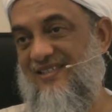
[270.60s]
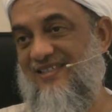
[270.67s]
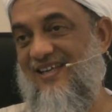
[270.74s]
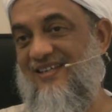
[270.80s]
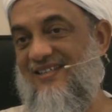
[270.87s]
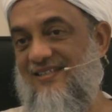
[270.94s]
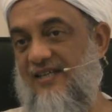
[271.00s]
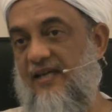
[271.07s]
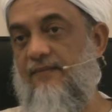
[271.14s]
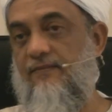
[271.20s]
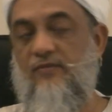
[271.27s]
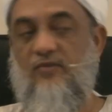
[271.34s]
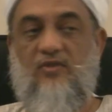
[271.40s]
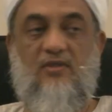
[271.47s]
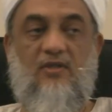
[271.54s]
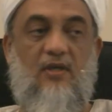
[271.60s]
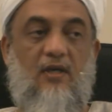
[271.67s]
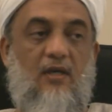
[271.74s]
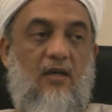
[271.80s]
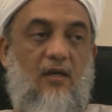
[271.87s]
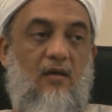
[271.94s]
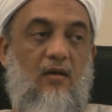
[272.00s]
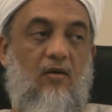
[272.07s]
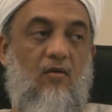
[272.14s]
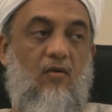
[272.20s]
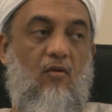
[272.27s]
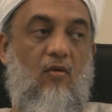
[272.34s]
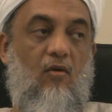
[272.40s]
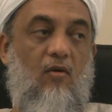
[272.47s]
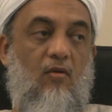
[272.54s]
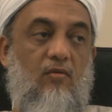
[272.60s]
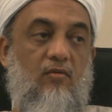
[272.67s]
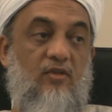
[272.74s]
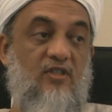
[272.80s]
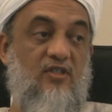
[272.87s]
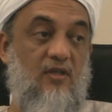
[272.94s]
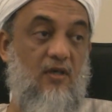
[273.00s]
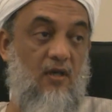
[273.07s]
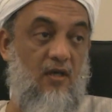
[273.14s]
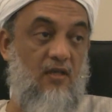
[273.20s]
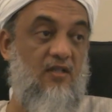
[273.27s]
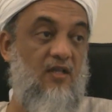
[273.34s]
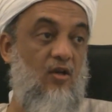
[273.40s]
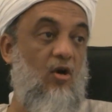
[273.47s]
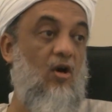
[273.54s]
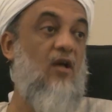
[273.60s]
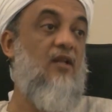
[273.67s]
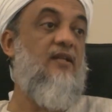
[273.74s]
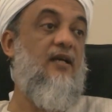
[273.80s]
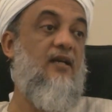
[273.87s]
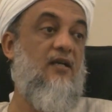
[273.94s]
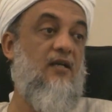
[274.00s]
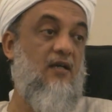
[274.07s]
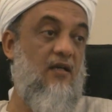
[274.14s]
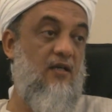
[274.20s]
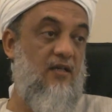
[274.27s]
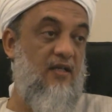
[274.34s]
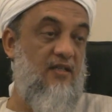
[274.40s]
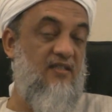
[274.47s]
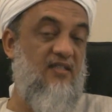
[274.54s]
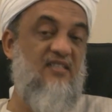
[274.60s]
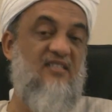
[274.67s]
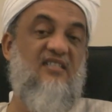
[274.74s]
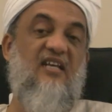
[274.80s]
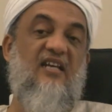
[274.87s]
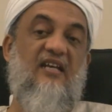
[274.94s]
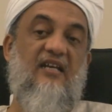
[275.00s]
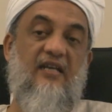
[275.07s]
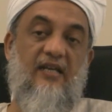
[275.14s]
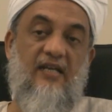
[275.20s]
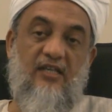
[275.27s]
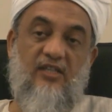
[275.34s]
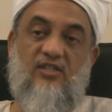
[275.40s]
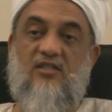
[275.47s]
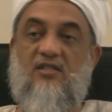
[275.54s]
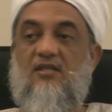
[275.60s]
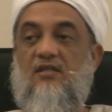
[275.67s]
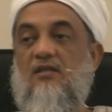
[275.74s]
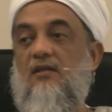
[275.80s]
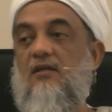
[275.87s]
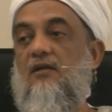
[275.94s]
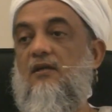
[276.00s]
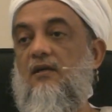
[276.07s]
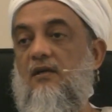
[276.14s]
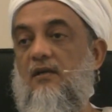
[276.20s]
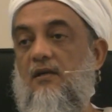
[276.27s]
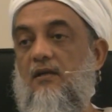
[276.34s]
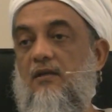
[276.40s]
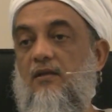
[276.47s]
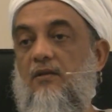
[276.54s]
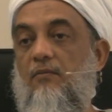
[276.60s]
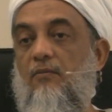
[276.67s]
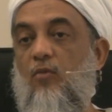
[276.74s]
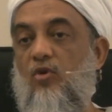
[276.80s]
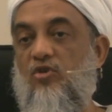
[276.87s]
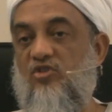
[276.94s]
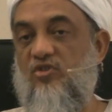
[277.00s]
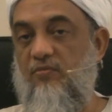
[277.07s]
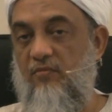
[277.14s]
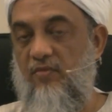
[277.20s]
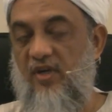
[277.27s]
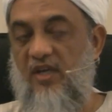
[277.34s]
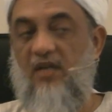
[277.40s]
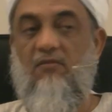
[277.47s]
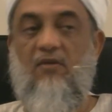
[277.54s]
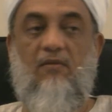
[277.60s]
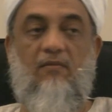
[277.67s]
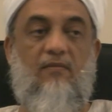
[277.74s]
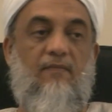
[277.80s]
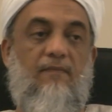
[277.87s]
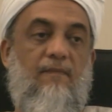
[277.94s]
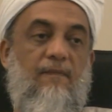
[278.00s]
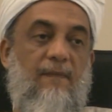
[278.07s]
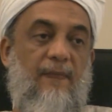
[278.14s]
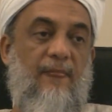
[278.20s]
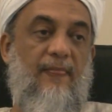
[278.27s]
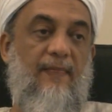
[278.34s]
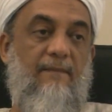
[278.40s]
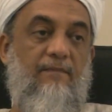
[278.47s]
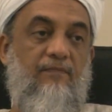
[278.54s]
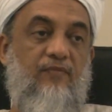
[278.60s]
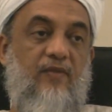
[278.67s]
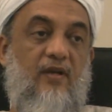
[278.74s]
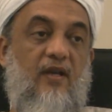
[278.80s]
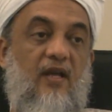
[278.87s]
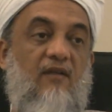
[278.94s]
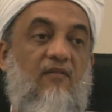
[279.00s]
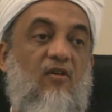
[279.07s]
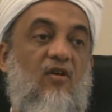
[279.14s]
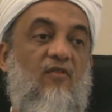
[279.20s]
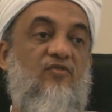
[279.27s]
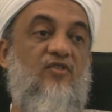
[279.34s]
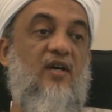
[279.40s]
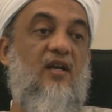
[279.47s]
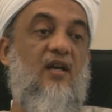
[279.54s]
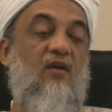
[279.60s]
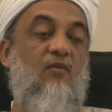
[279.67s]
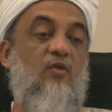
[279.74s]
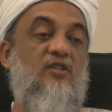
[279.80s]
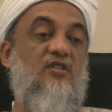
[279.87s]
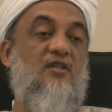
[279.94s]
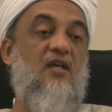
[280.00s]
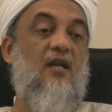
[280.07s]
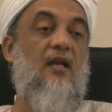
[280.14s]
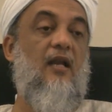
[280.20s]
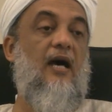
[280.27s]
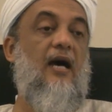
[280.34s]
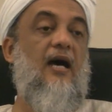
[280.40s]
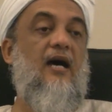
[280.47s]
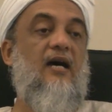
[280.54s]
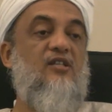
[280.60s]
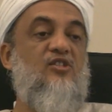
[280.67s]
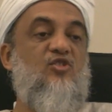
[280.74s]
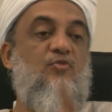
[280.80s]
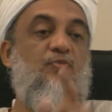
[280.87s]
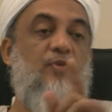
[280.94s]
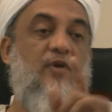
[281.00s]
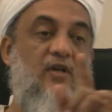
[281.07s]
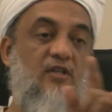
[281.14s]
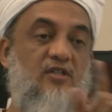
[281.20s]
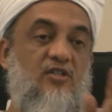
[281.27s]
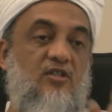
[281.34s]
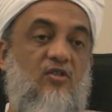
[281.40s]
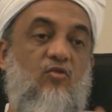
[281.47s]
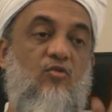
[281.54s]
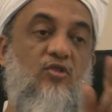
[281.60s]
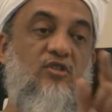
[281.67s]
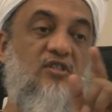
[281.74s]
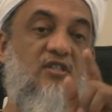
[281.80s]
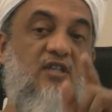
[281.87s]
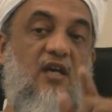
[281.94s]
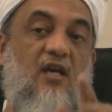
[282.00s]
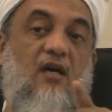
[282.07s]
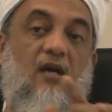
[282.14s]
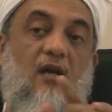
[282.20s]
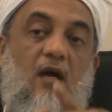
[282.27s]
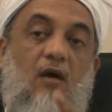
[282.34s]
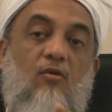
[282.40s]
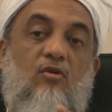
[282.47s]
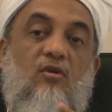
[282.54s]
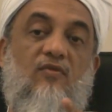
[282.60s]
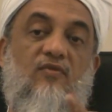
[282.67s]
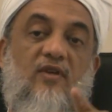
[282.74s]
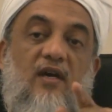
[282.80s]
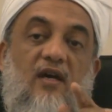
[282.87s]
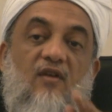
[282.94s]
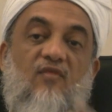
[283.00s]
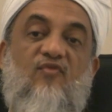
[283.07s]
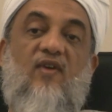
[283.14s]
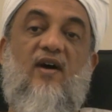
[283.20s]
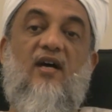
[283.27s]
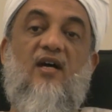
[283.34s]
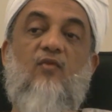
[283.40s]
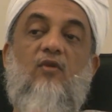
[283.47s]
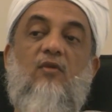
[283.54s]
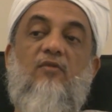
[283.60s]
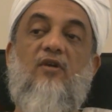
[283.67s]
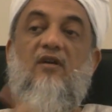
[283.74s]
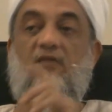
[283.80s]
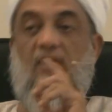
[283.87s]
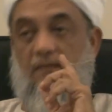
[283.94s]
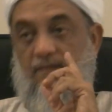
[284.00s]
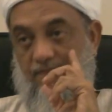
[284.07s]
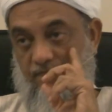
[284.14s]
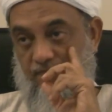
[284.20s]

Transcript: 10 times this earth and all that it contains. This is the least, the most minimum level of Jannah which the last person who is taken out of the hellfire will be given.